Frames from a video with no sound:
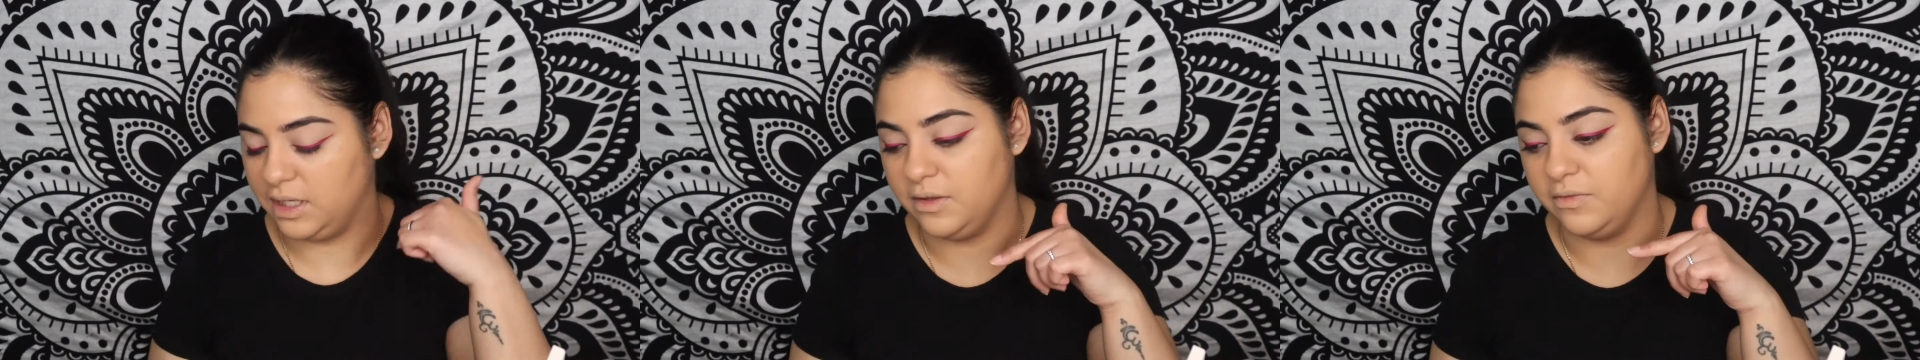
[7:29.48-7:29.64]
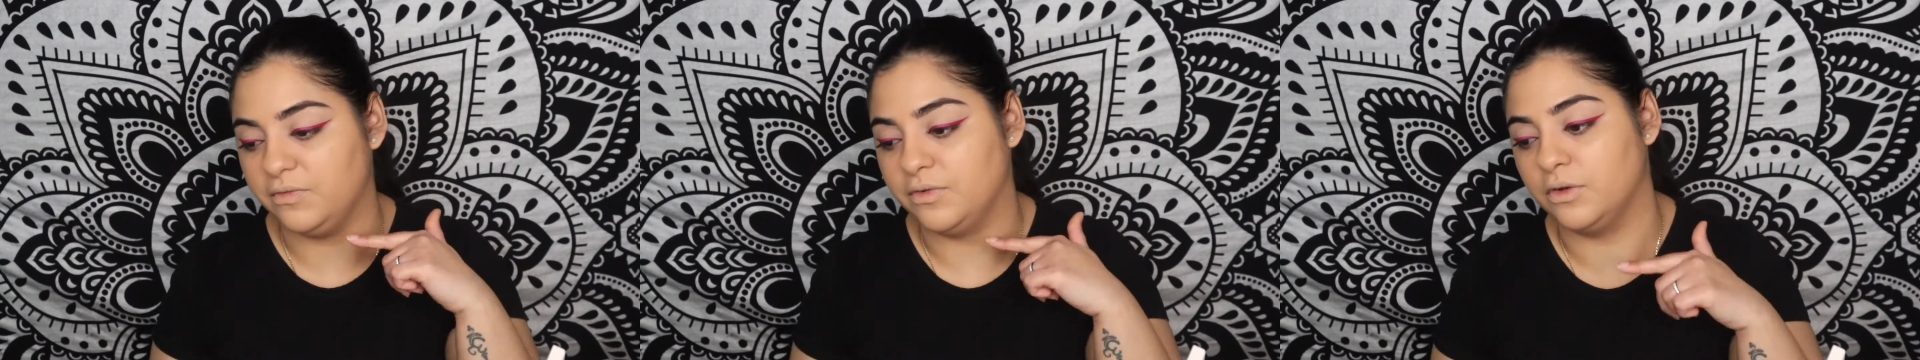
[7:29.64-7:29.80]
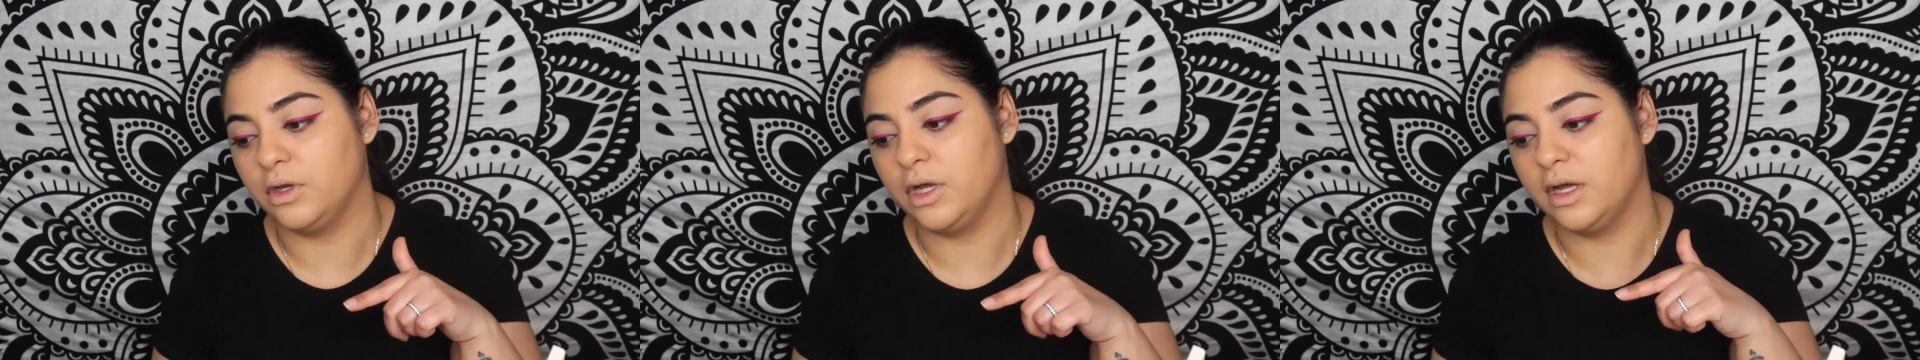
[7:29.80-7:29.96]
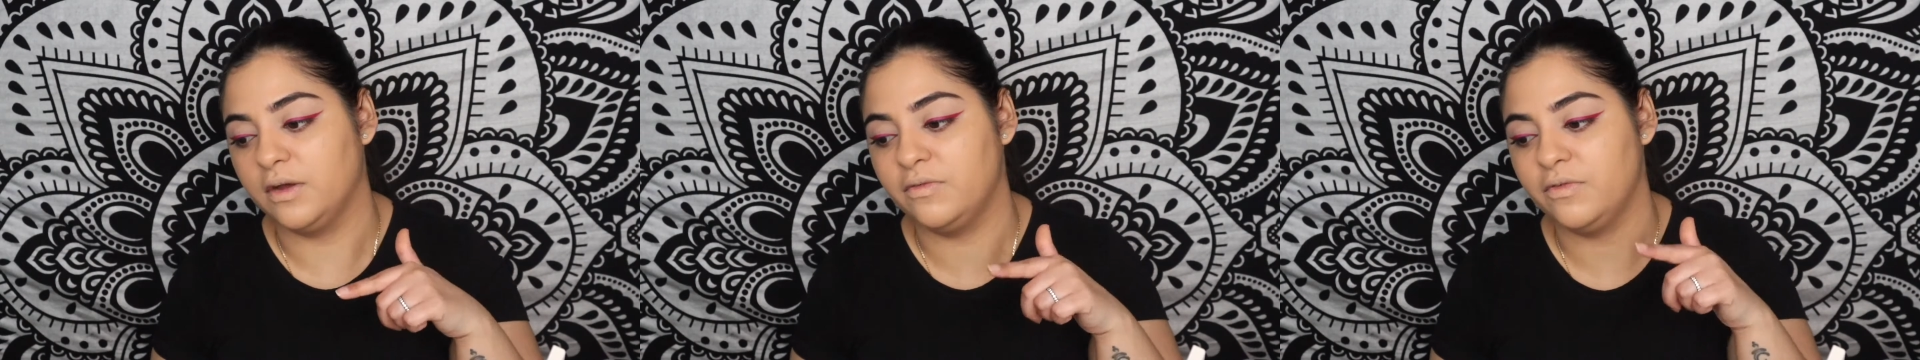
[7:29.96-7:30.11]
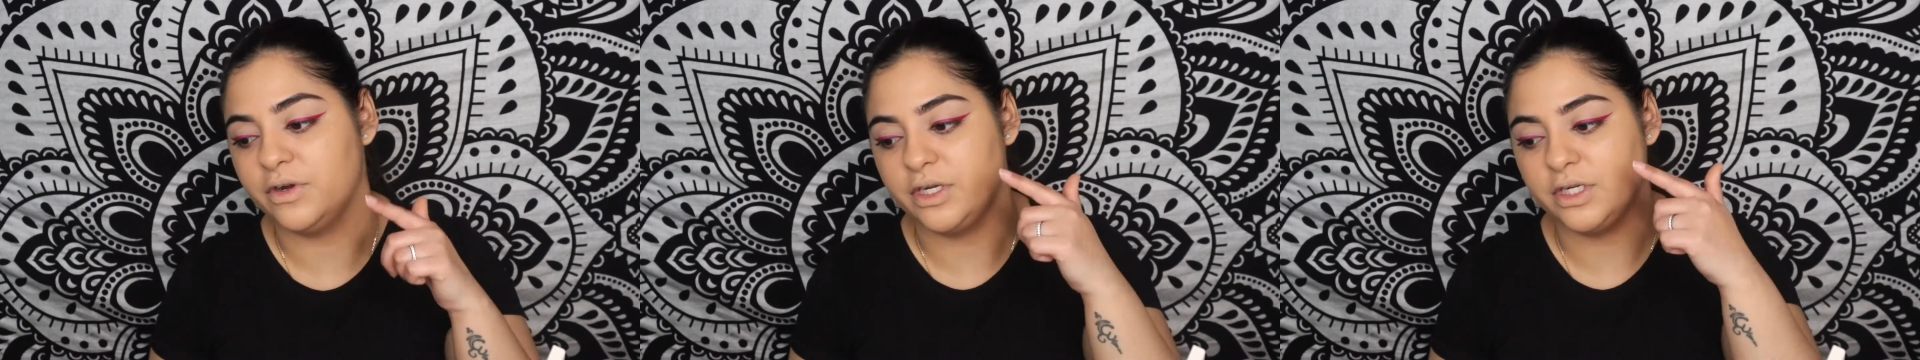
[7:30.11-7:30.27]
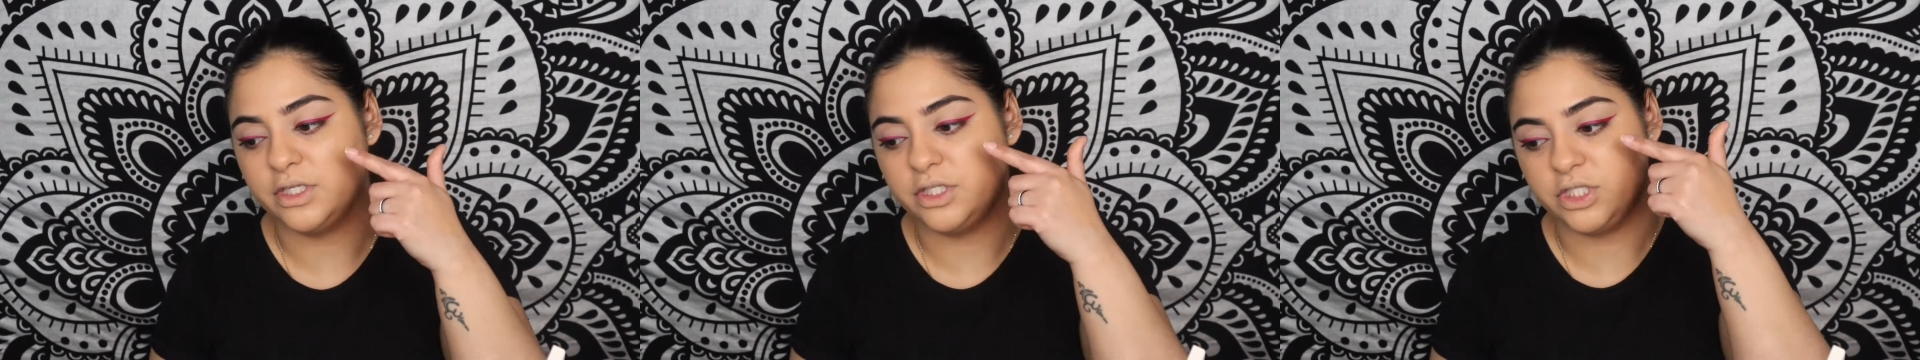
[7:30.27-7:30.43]
full
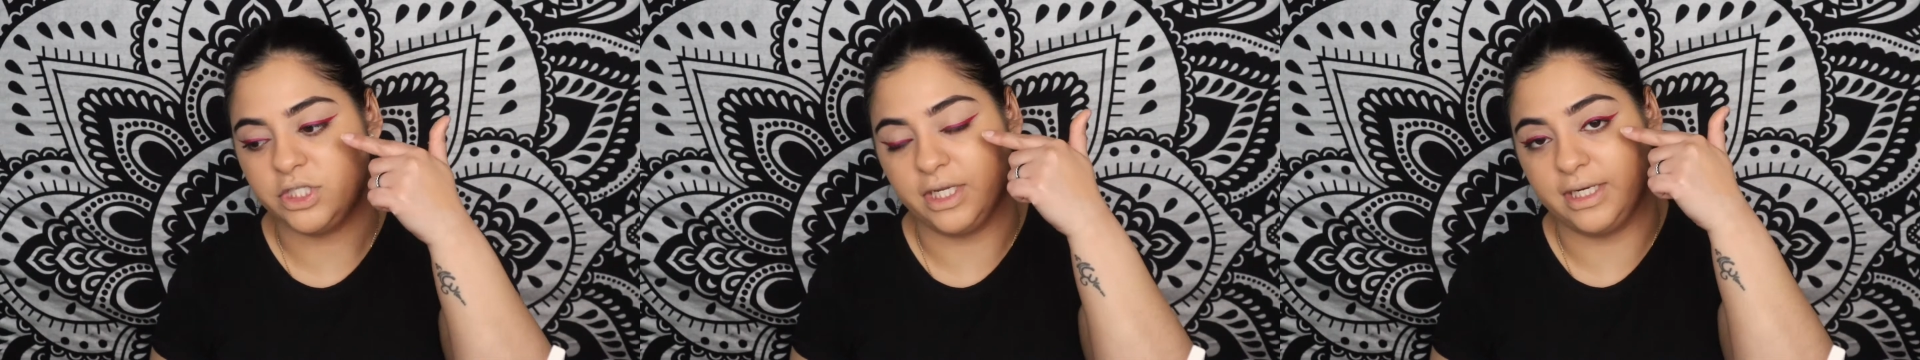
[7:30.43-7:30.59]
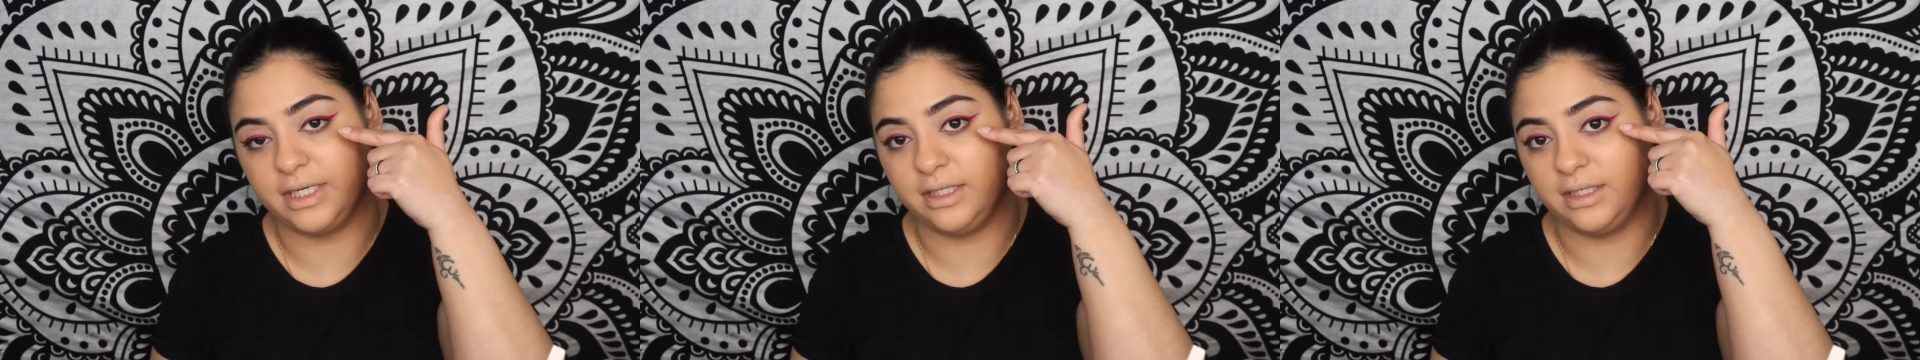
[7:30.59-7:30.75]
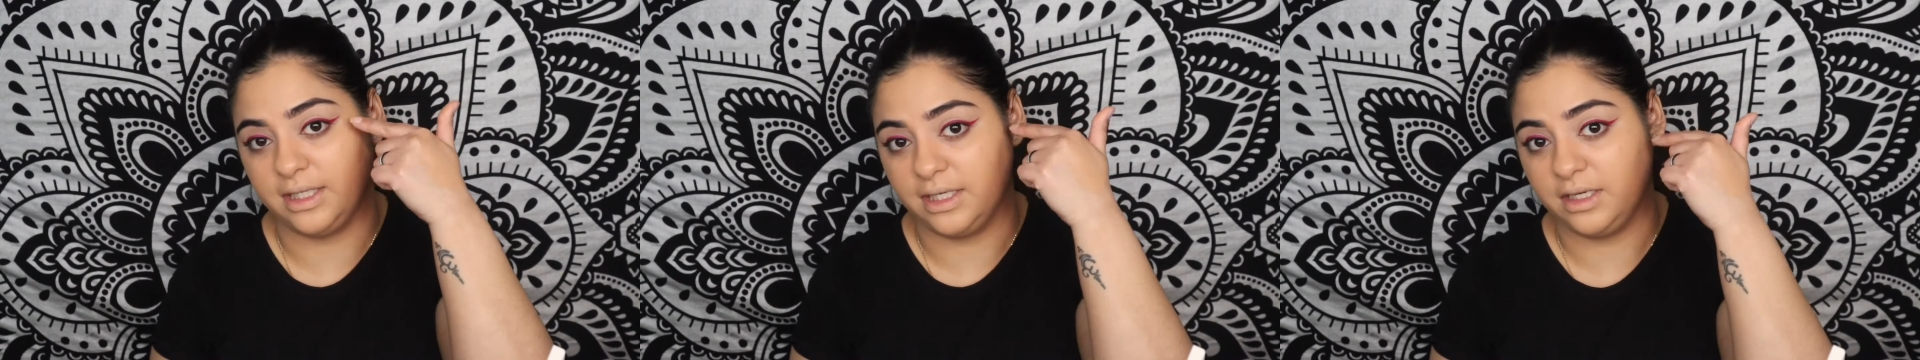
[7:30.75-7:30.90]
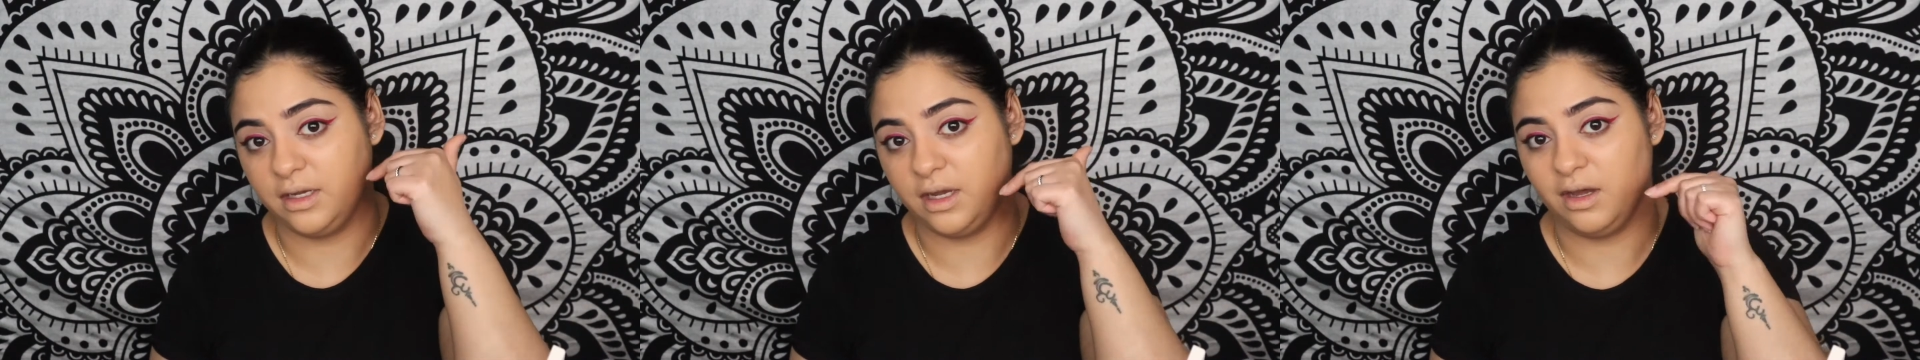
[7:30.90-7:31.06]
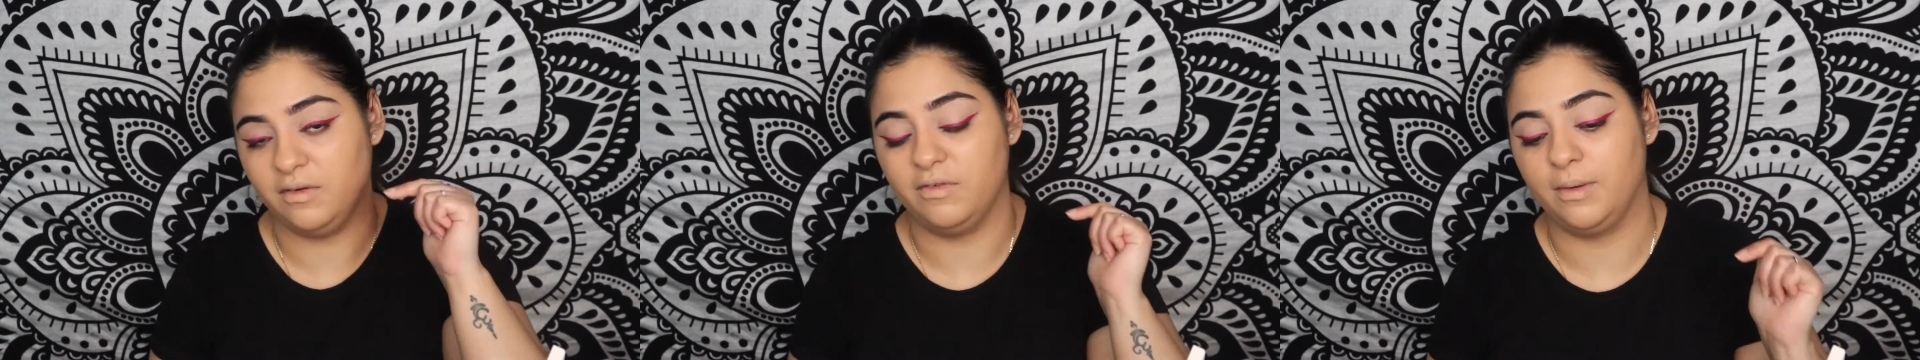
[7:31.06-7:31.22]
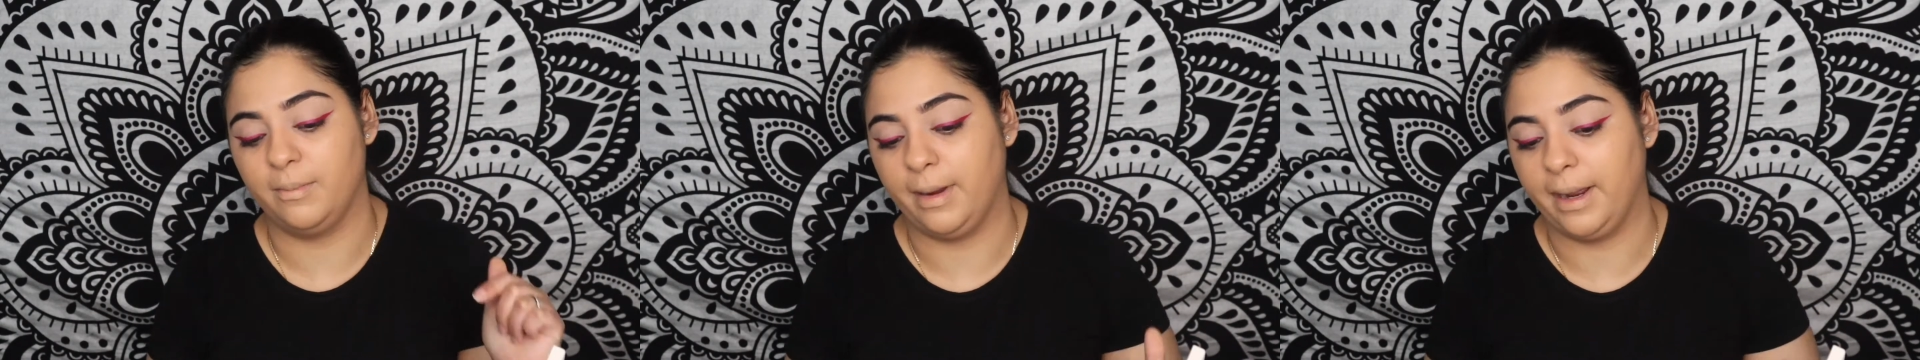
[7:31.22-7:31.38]
coverage. It did
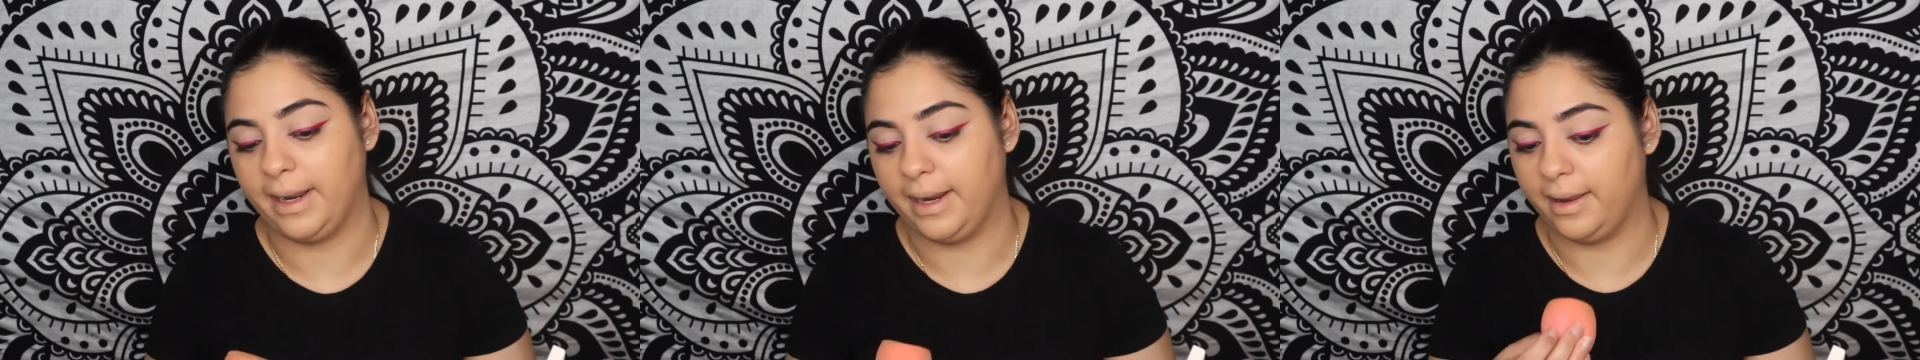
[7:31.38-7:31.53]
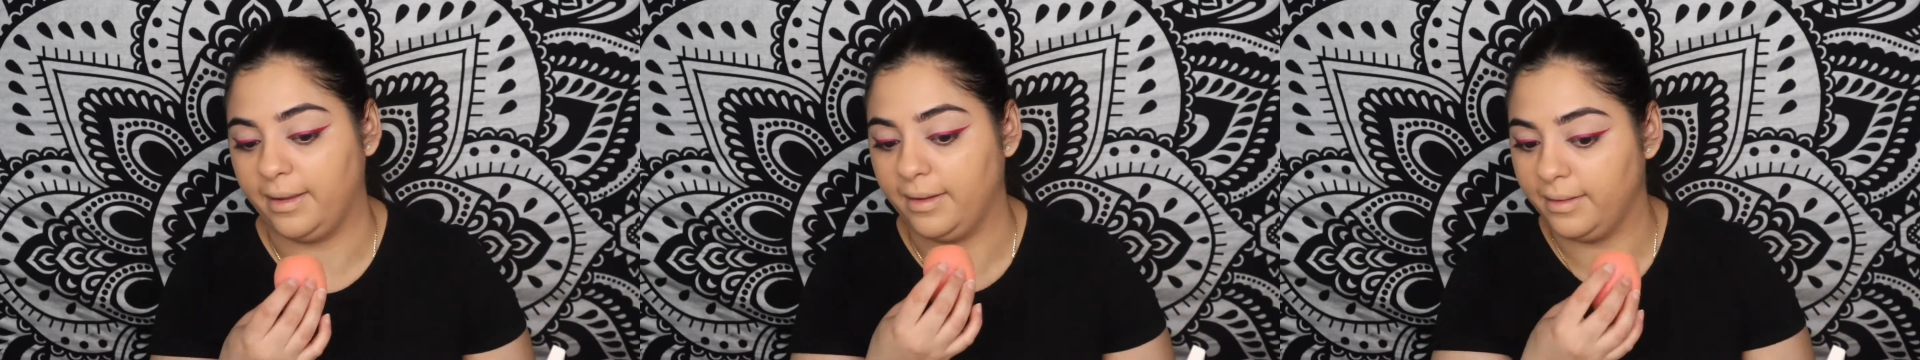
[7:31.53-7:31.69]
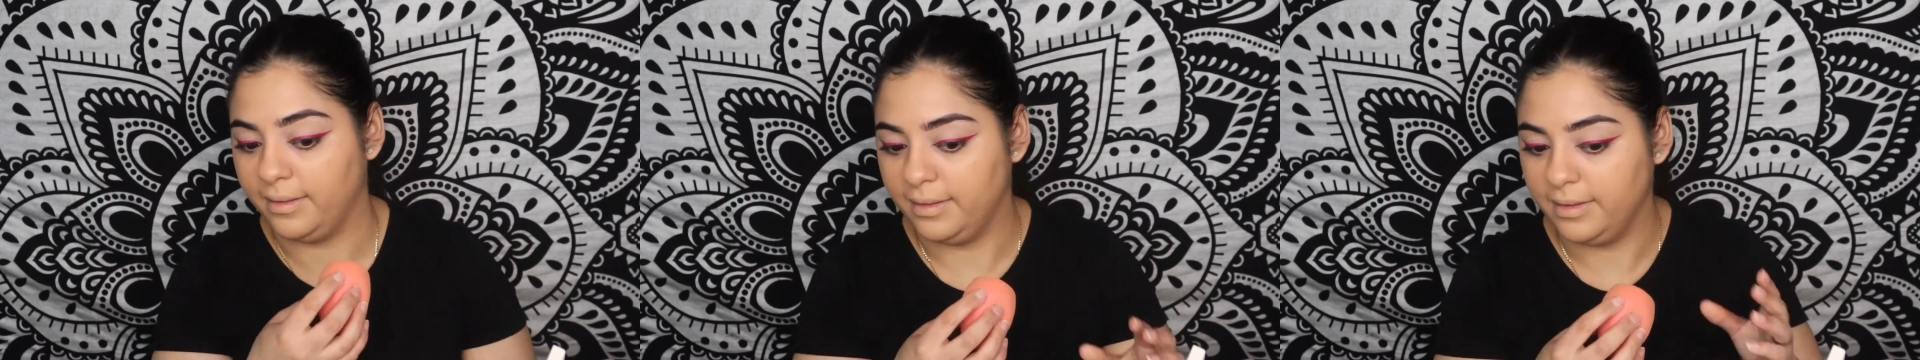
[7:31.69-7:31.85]
cover my